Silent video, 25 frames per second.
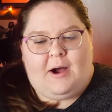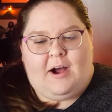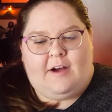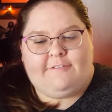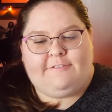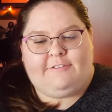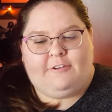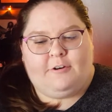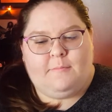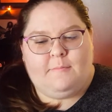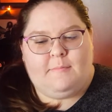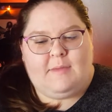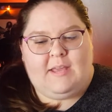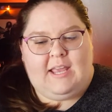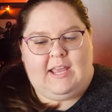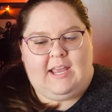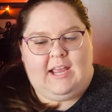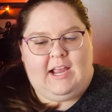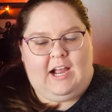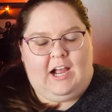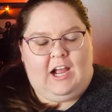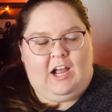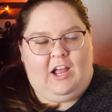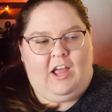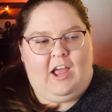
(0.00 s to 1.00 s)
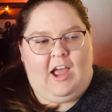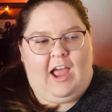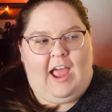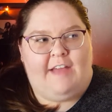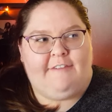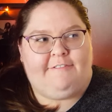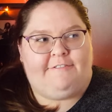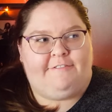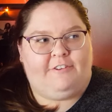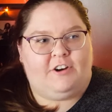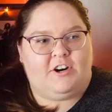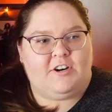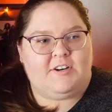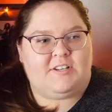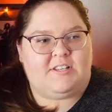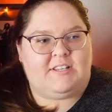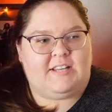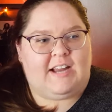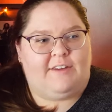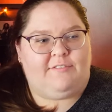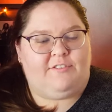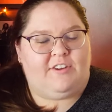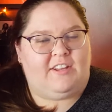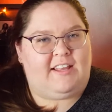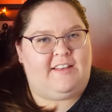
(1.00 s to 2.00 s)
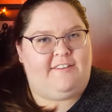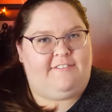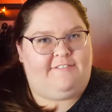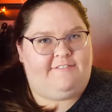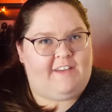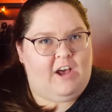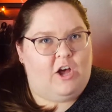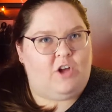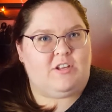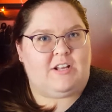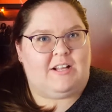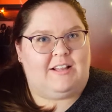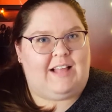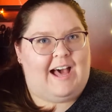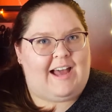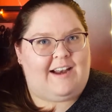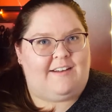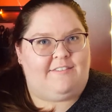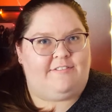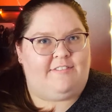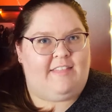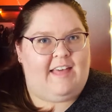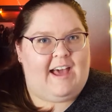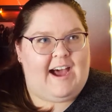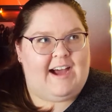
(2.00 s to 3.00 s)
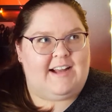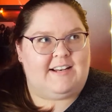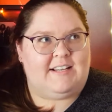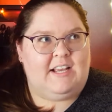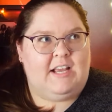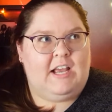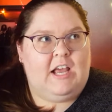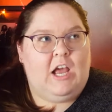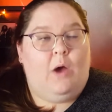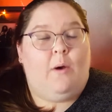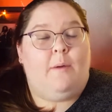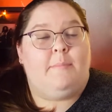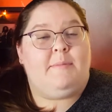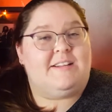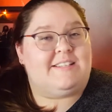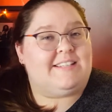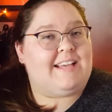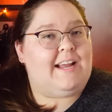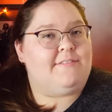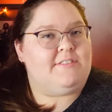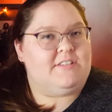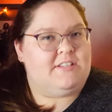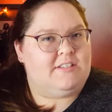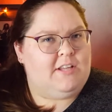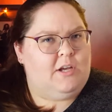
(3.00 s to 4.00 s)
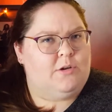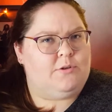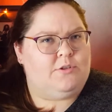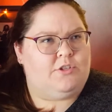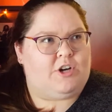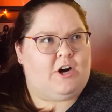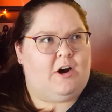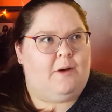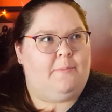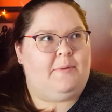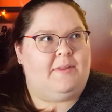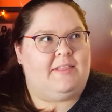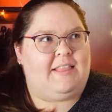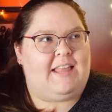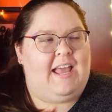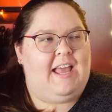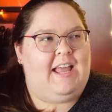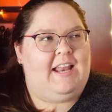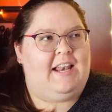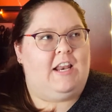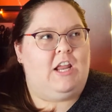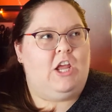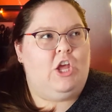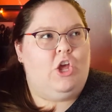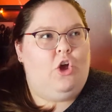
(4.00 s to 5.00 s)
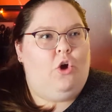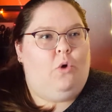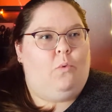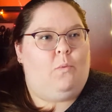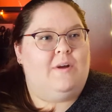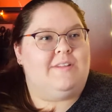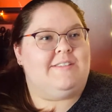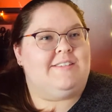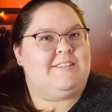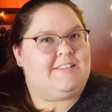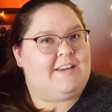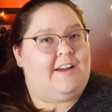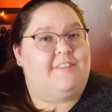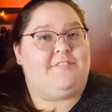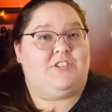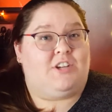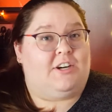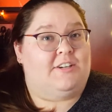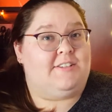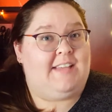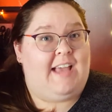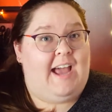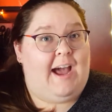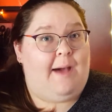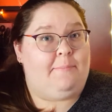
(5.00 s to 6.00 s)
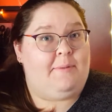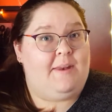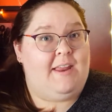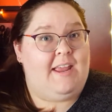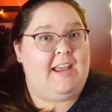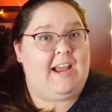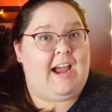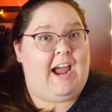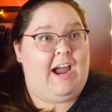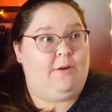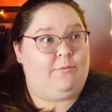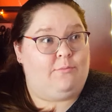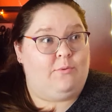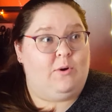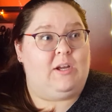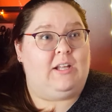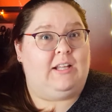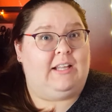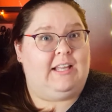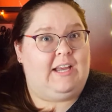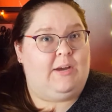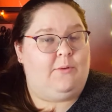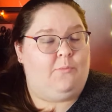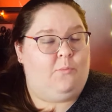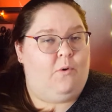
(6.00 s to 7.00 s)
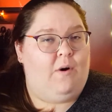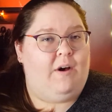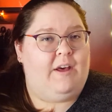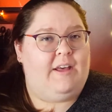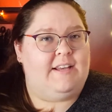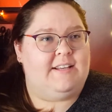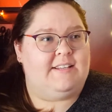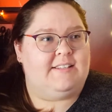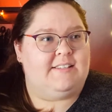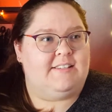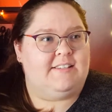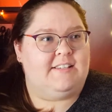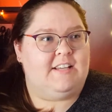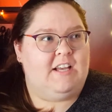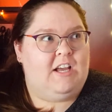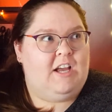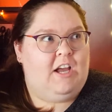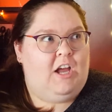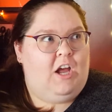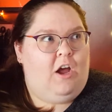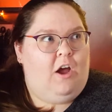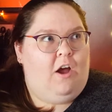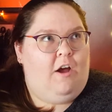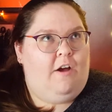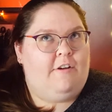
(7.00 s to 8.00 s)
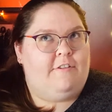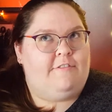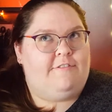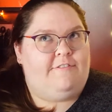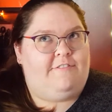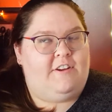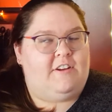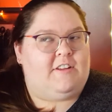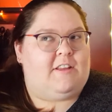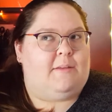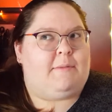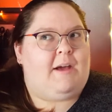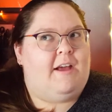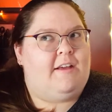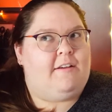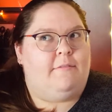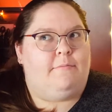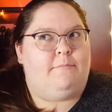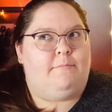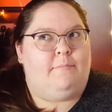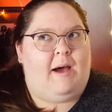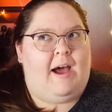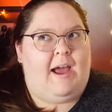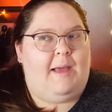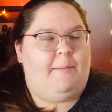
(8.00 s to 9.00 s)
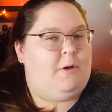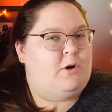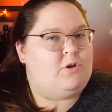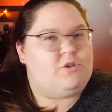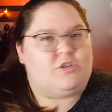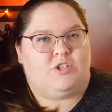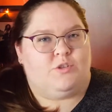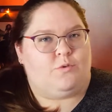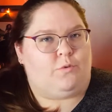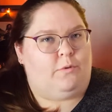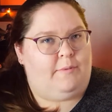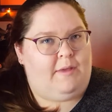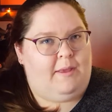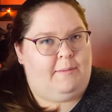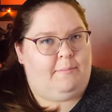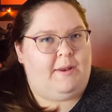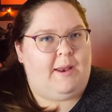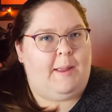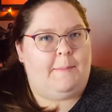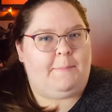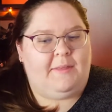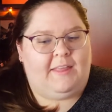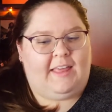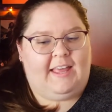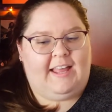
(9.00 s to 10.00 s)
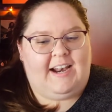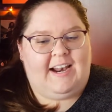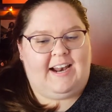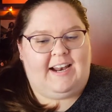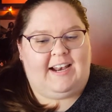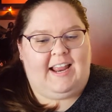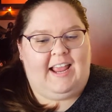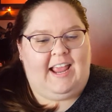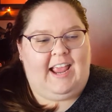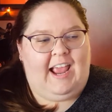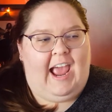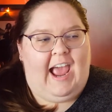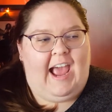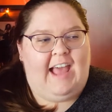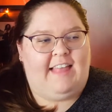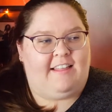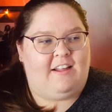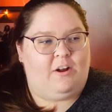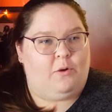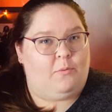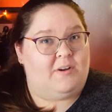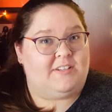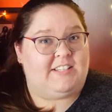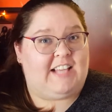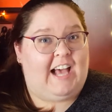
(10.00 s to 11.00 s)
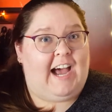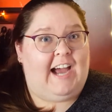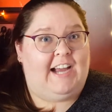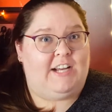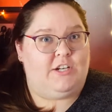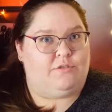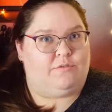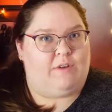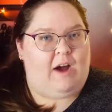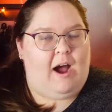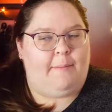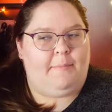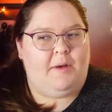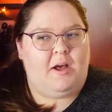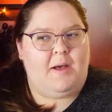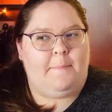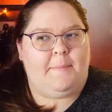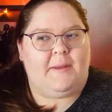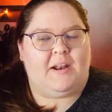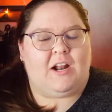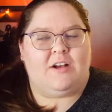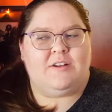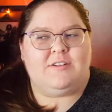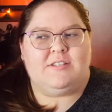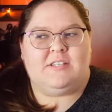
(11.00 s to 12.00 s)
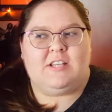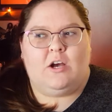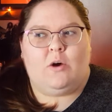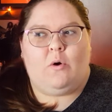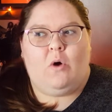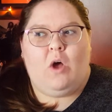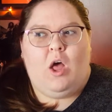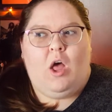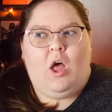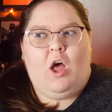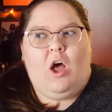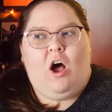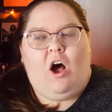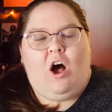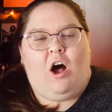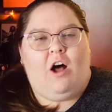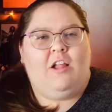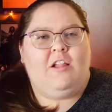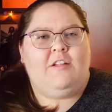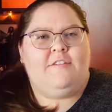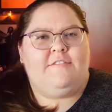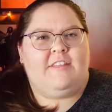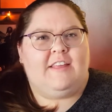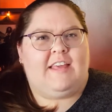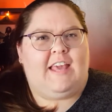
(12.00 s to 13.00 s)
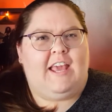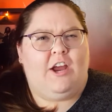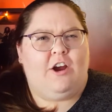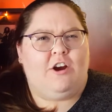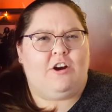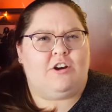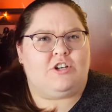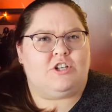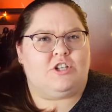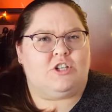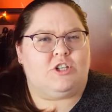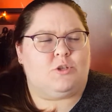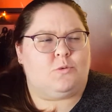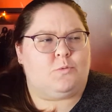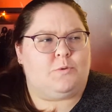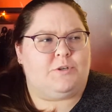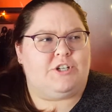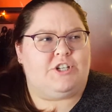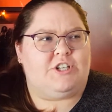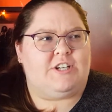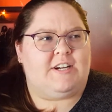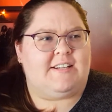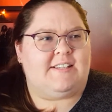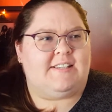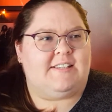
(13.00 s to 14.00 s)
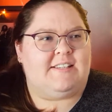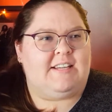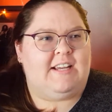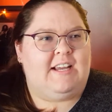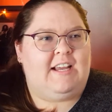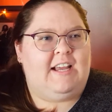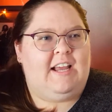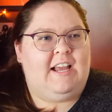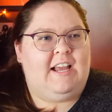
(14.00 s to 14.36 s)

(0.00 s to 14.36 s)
for me, at first, I really felt a lot of that. I mean, it's kind of a slow start, but then once stuff starts happening, I really was feeling like my emotions were being manipulated and there was high drama, but also all of the characters were just